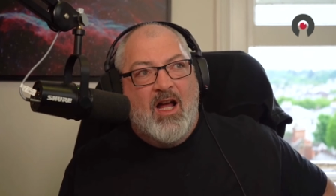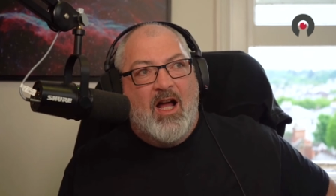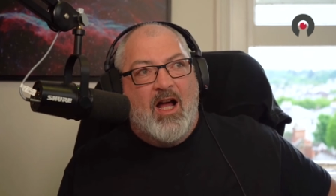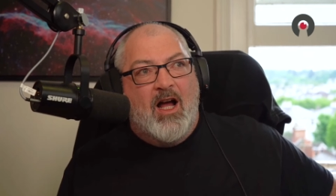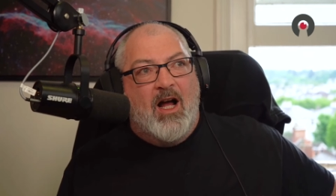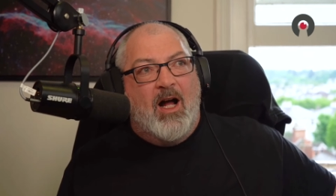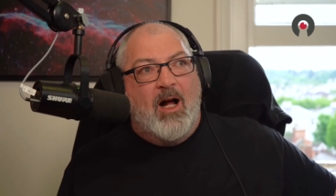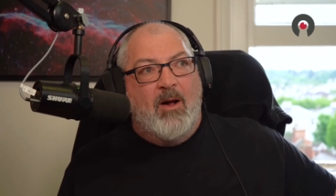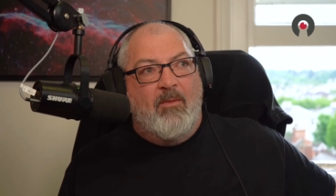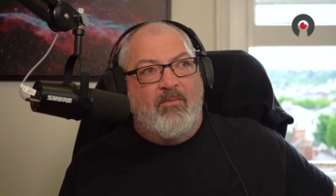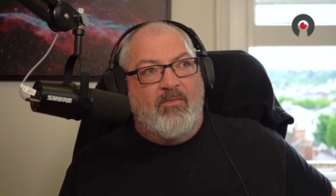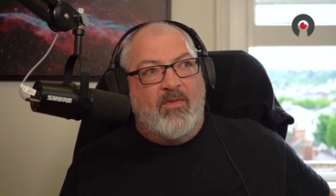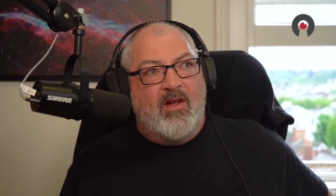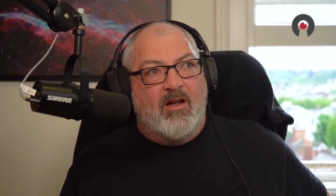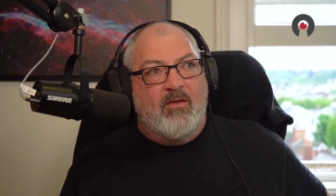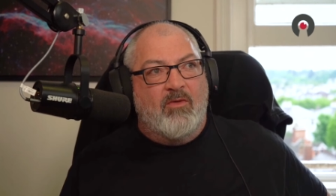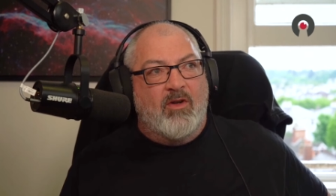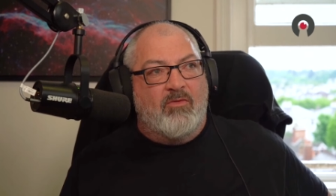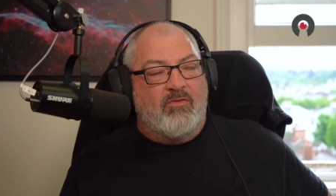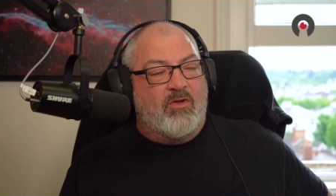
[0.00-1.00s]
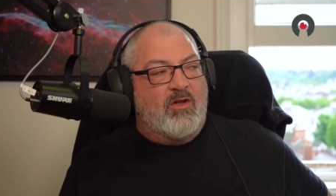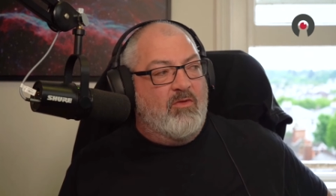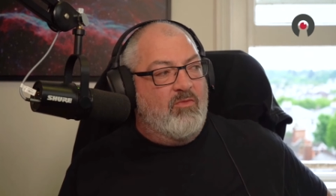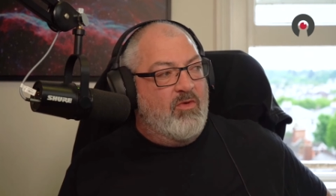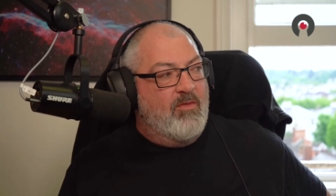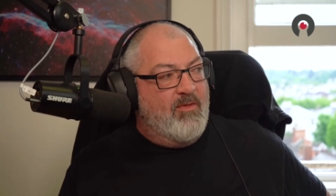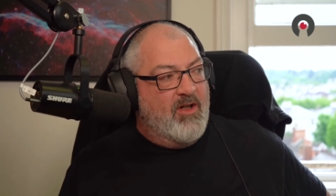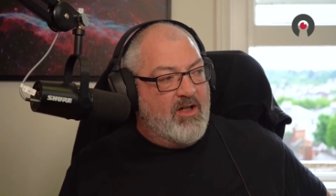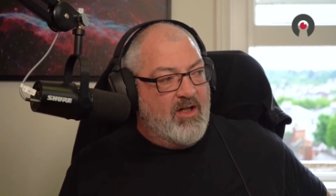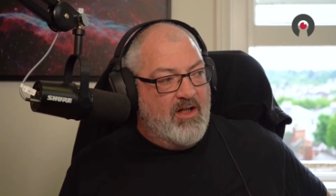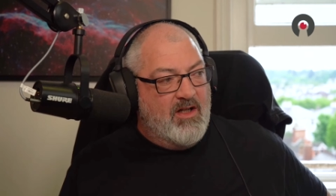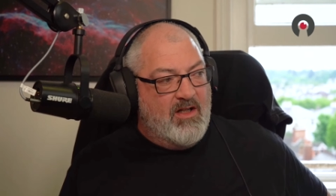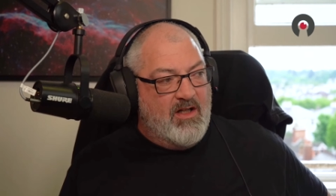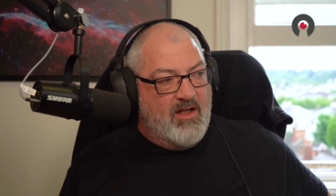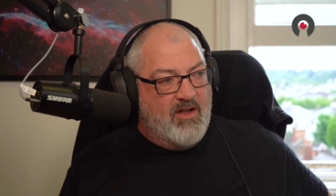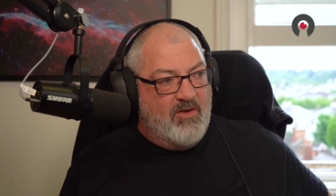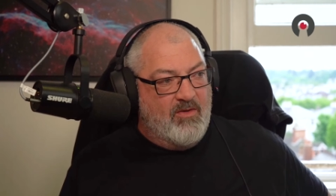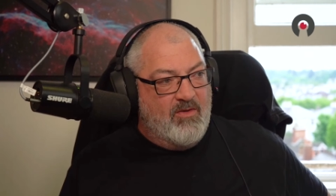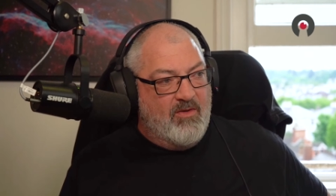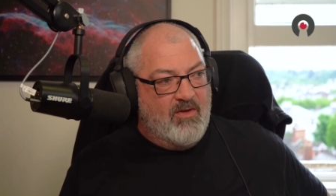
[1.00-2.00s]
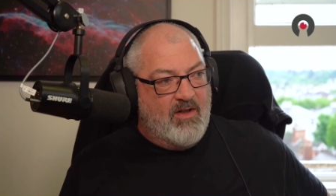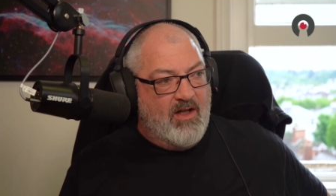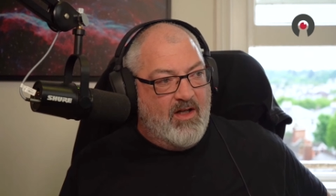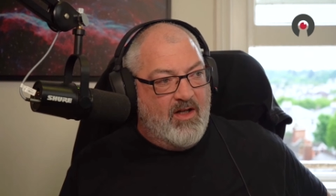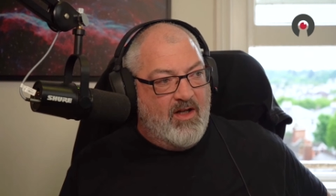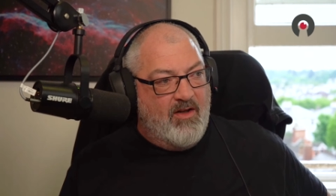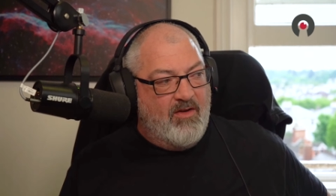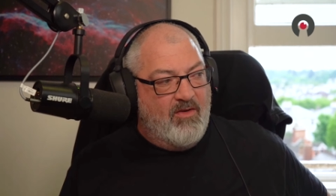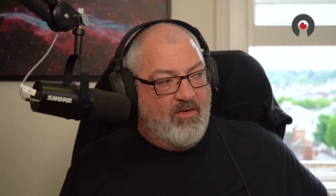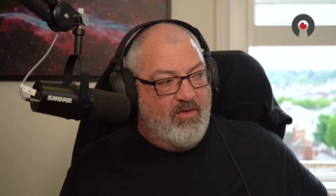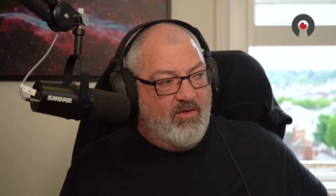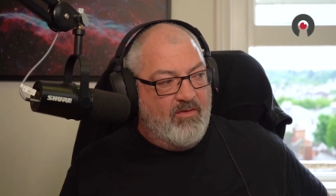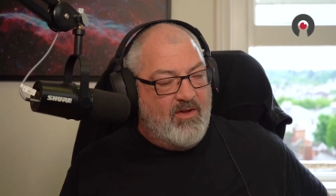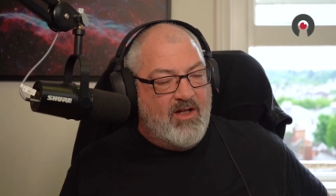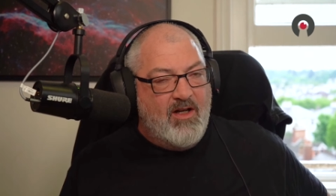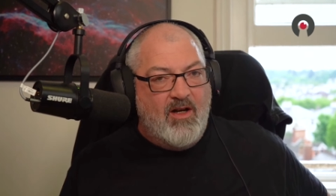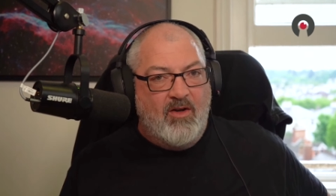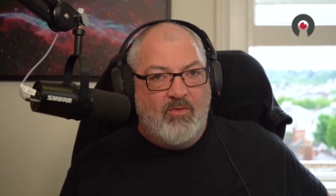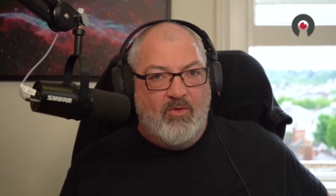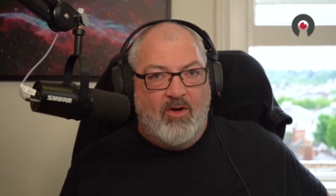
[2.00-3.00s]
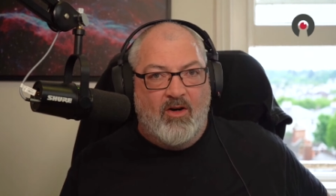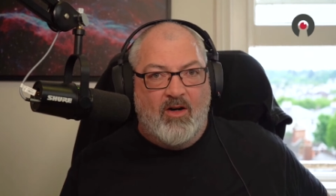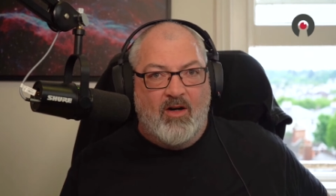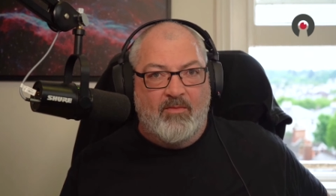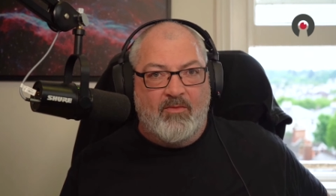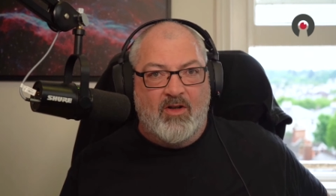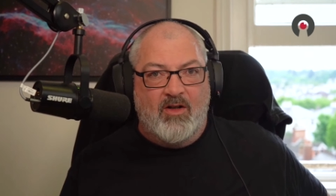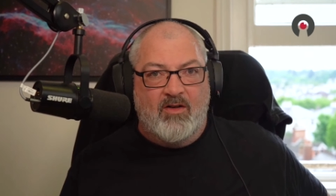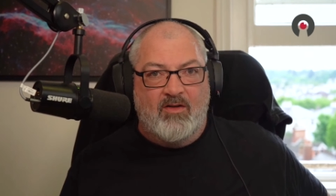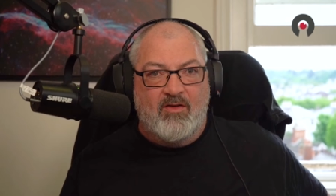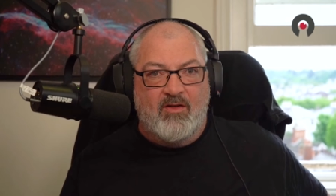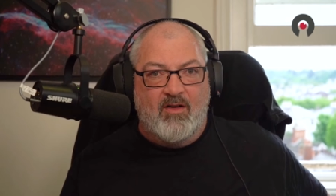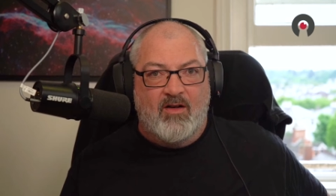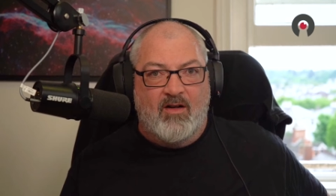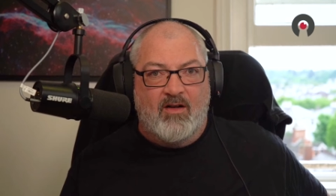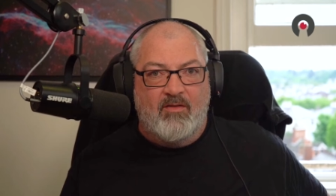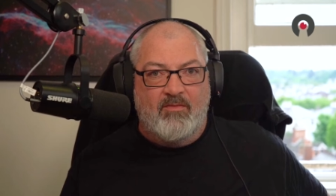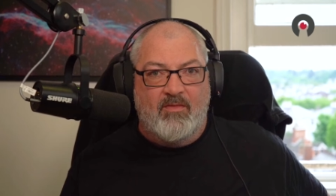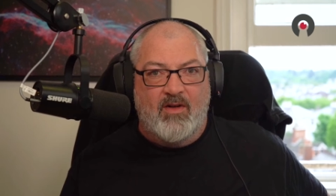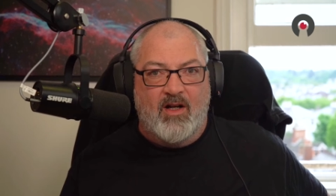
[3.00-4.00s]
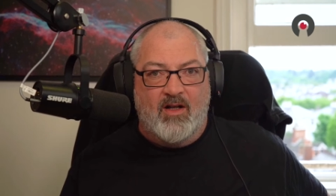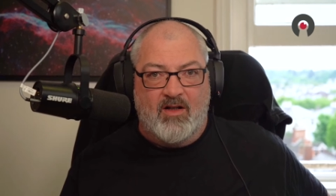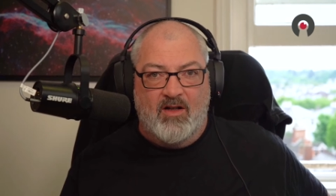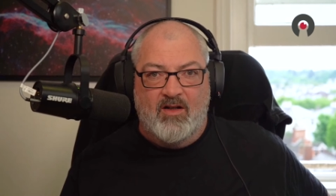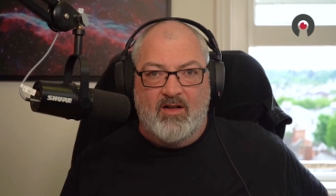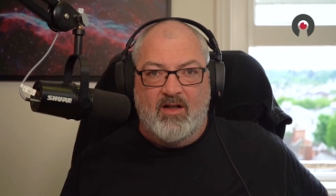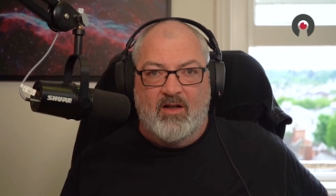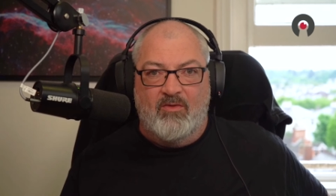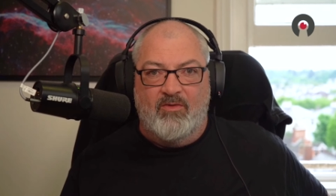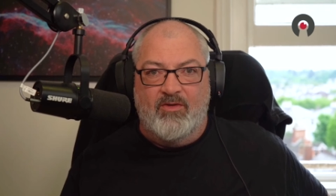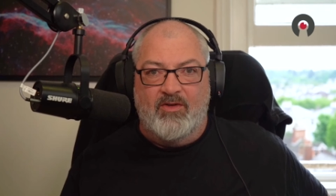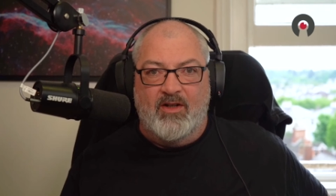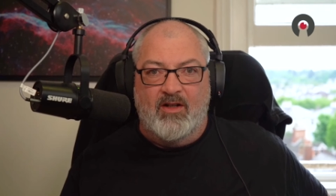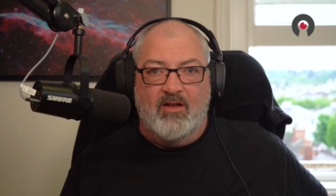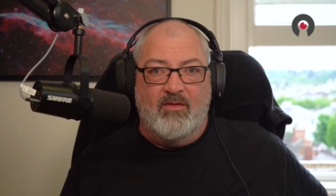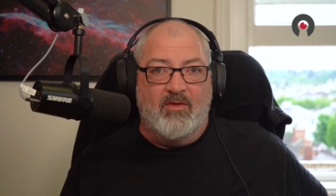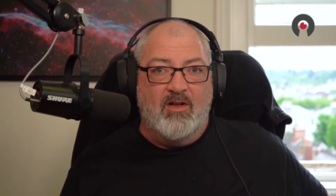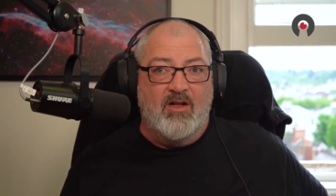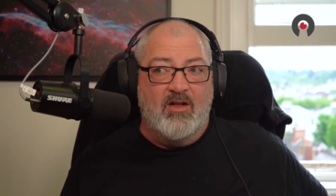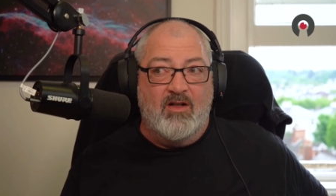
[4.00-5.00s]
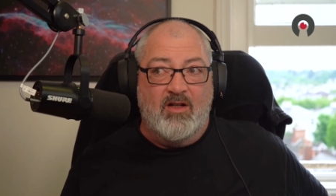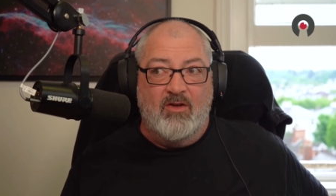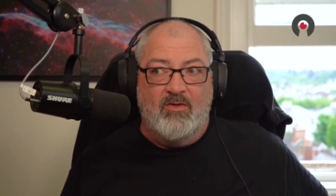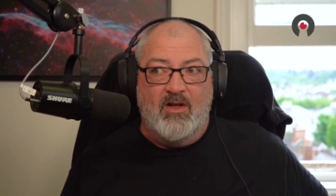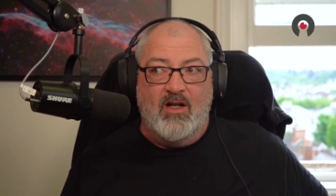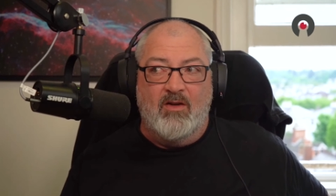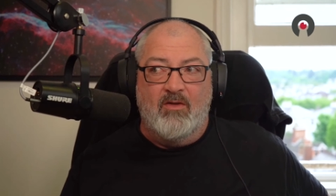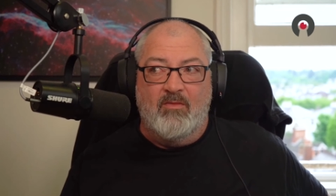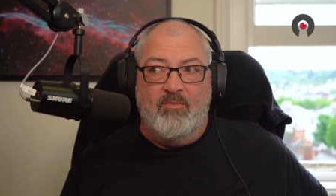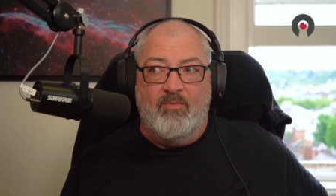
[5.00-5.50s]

Um, and I'm like, right, what am I going to do? And I thought, you know what? I'm going to start a consultancy and I'm going to do it